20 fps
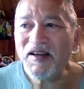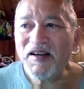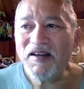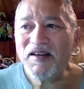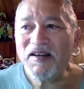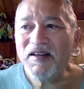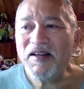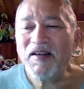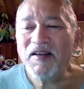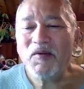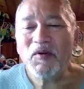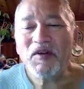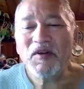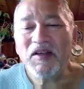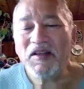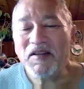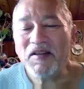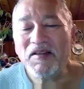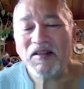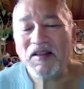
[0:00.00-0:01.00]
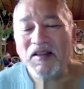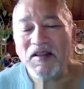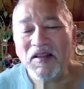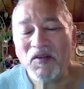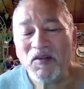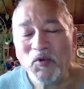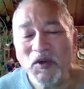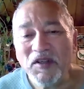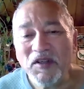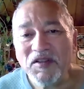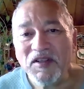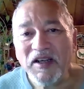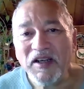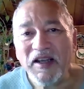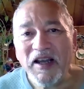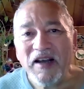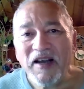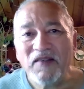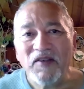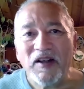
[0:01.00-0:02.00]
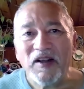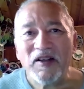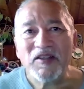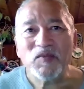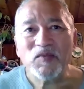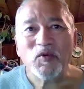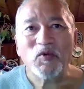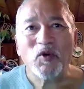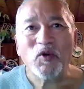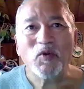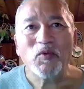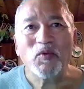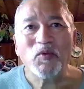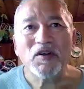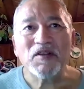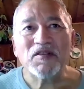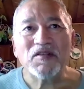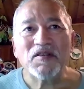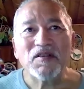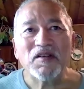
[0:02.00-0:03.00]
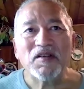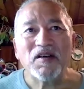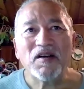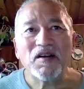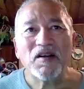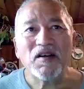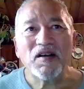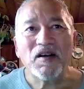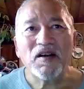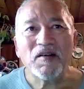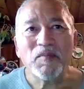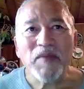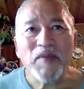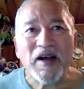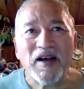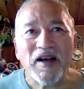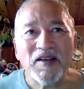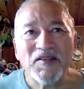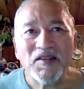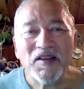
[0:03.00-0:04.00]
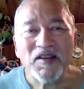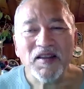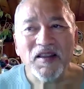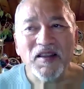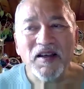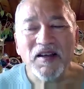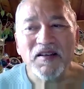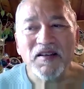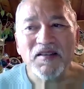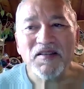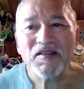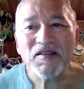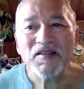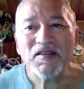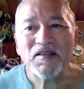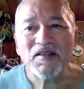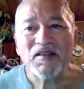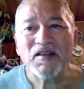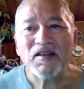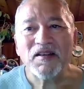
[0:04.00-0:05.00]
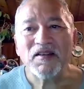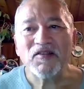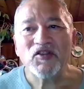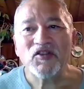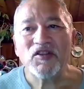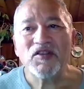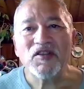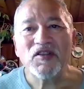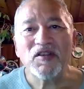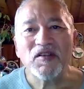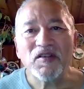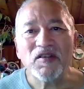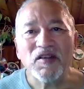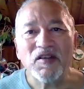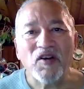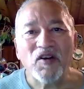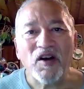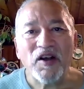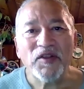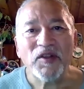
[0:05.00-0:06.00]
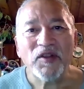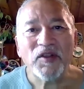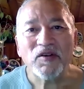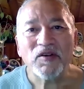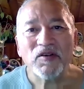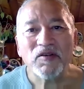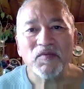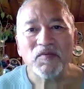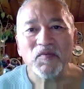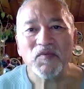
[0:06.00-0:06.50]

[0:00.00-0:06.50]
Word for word: anyway, the reason I have Alice Munro books on mass like that is uh, she's a, an author